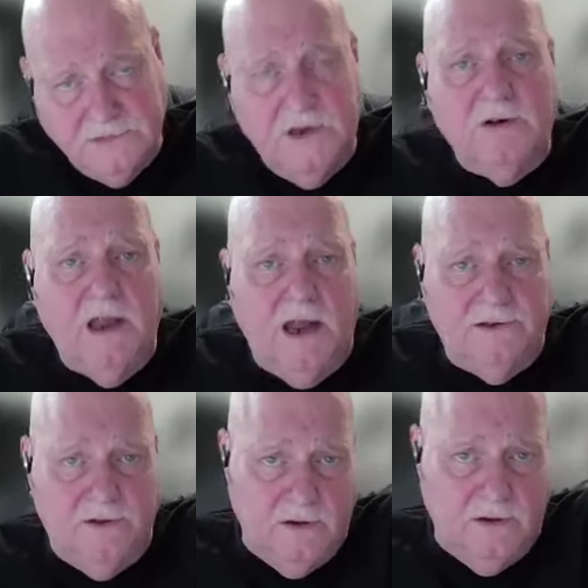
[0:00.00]
Look at what
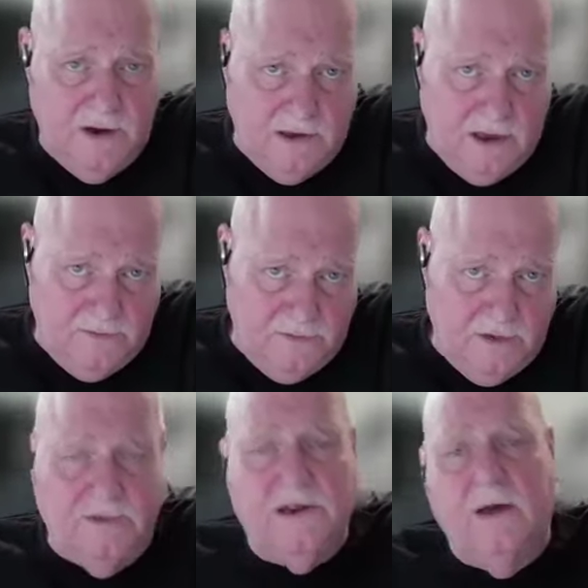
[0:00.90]
God's doing in my life.
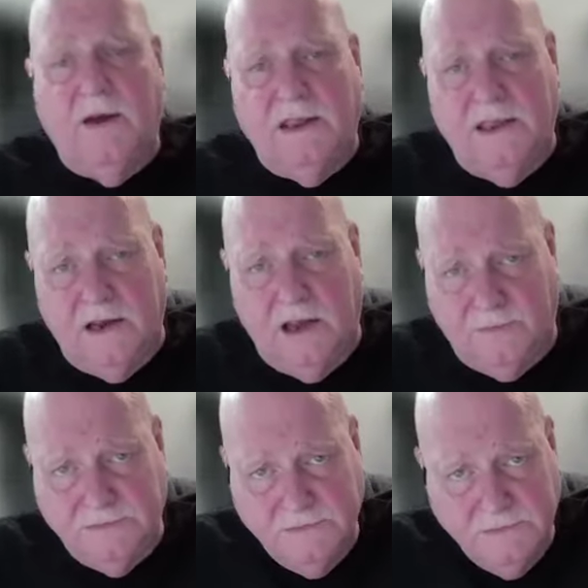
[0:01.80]
Look what time I get
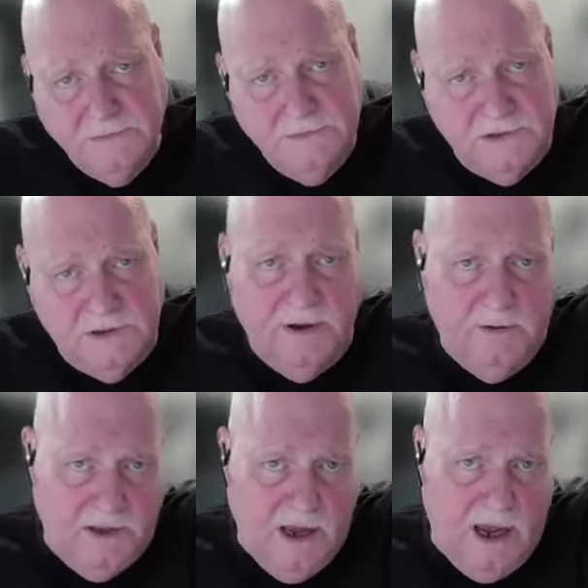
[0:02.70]
up to
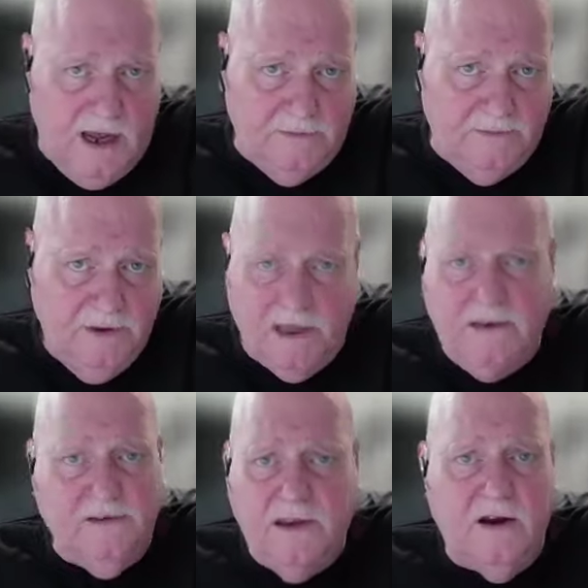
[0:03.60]
be with God. And
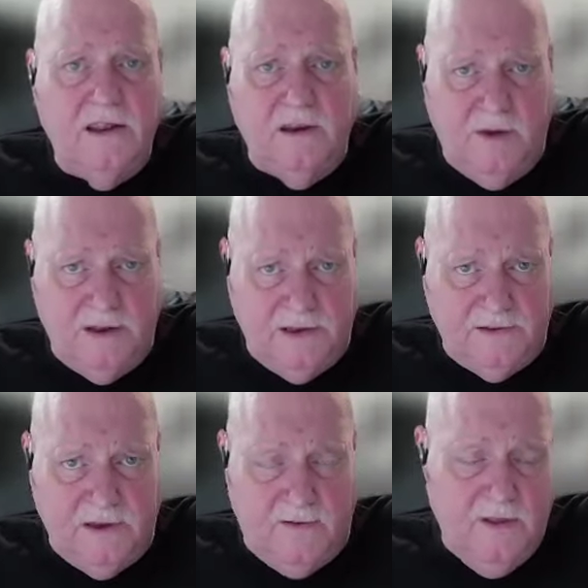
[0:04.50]
God doesn't care anything about
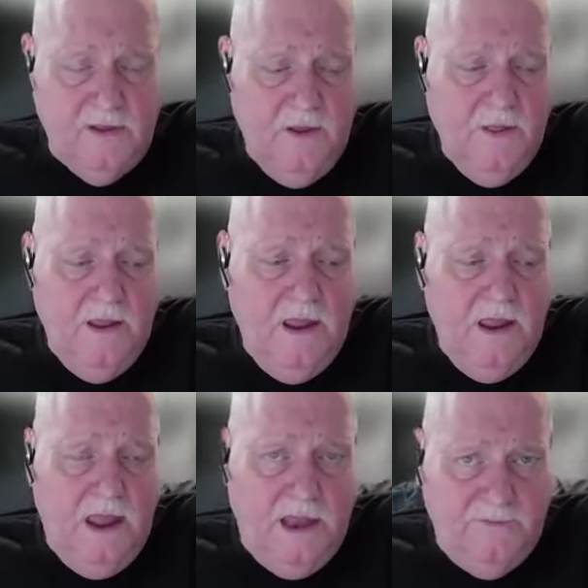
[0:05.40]
that stuff.
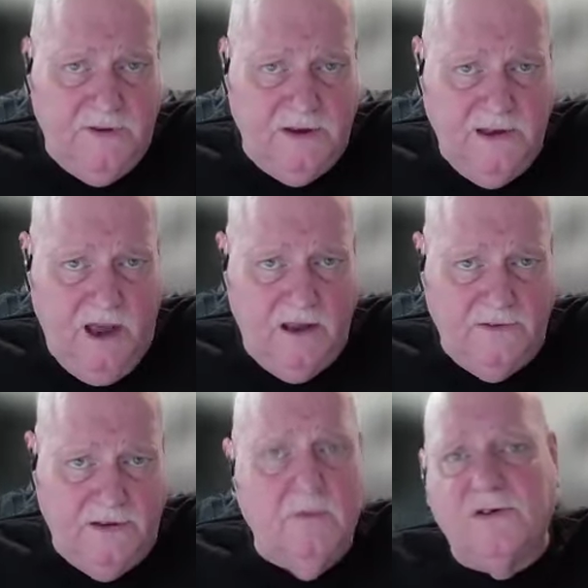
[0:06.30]
And if he
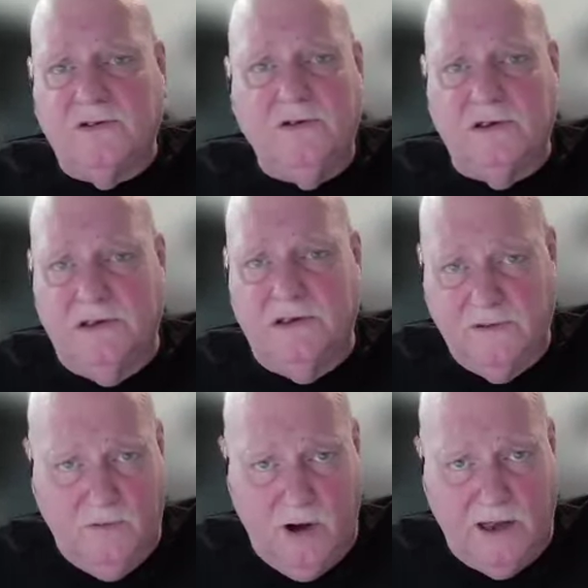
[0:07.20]
does, he most certainly
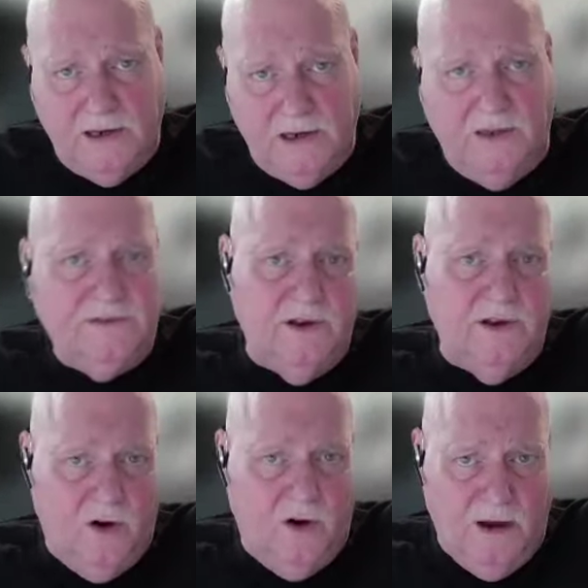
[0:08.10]
doesn't want us
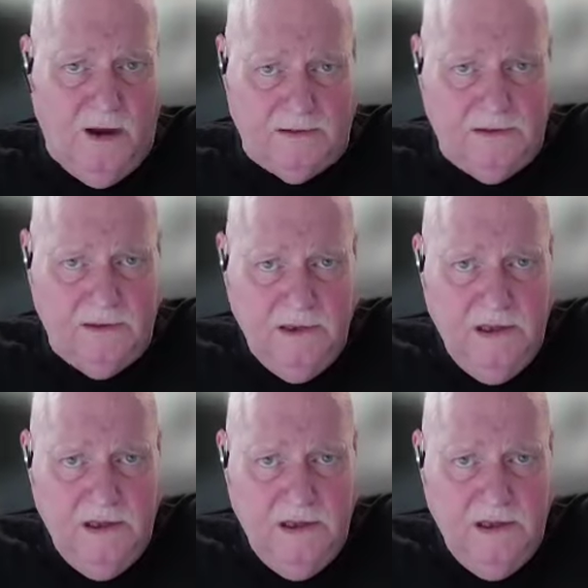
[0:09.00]
to know about